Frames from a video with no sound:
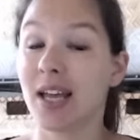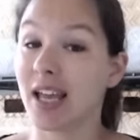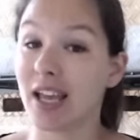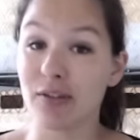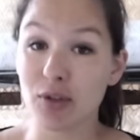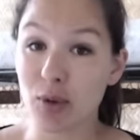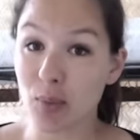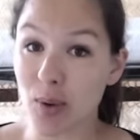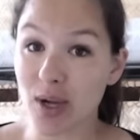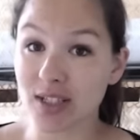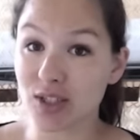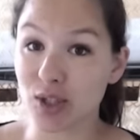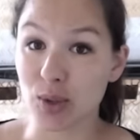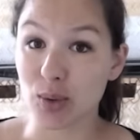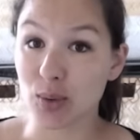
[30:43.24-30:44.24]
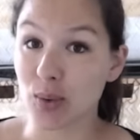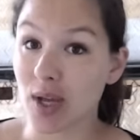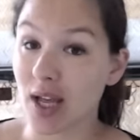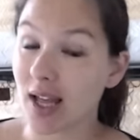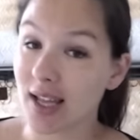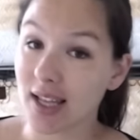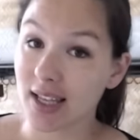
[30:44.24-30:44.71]
if you want to
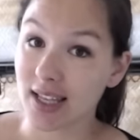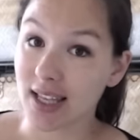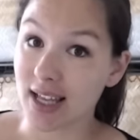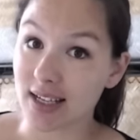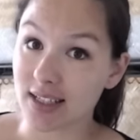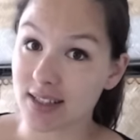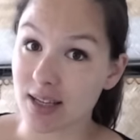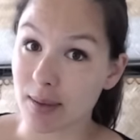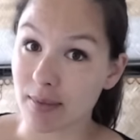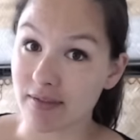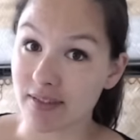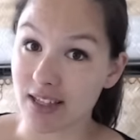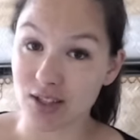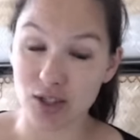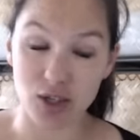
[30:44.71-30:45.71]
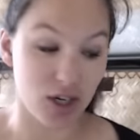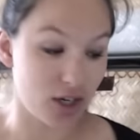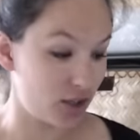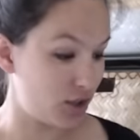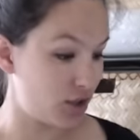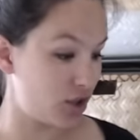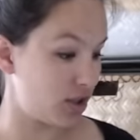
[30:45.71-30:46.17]
get some of these
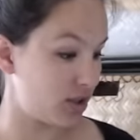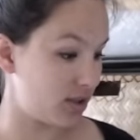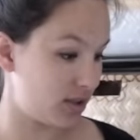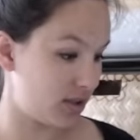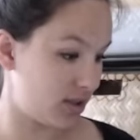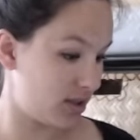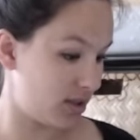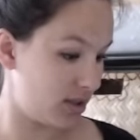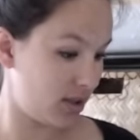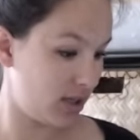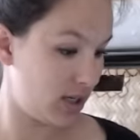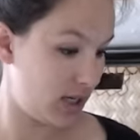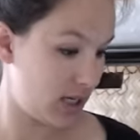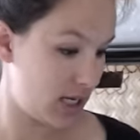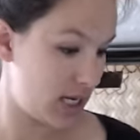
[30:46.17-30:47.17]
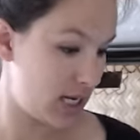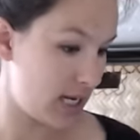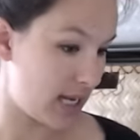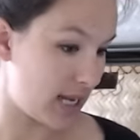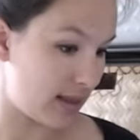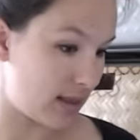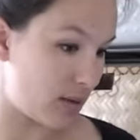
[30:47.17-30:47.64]
yarns, just
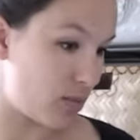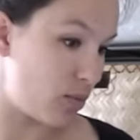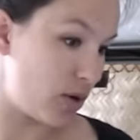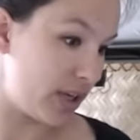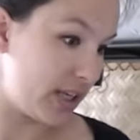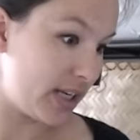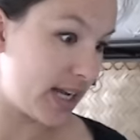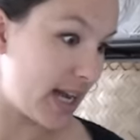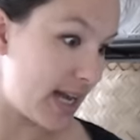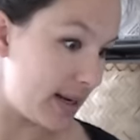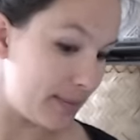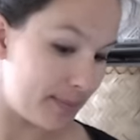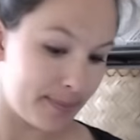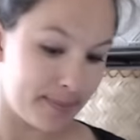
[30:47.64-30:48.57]
get them while you can.